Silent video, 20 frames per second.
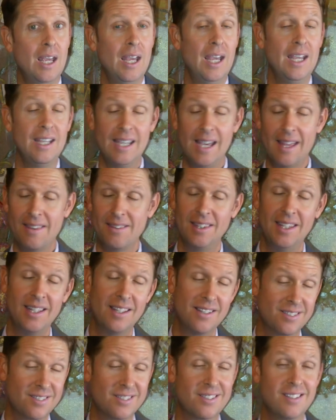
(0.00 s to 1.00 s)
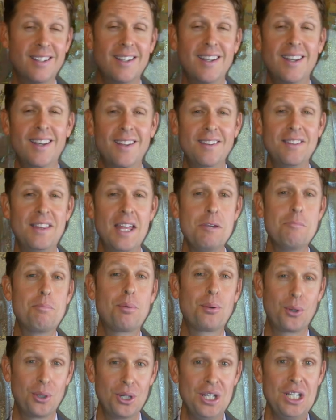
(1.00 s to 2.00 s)
And get this. They
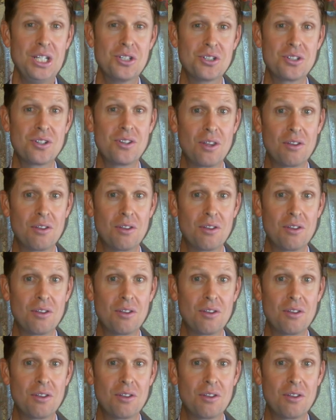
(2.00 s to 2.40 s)
preached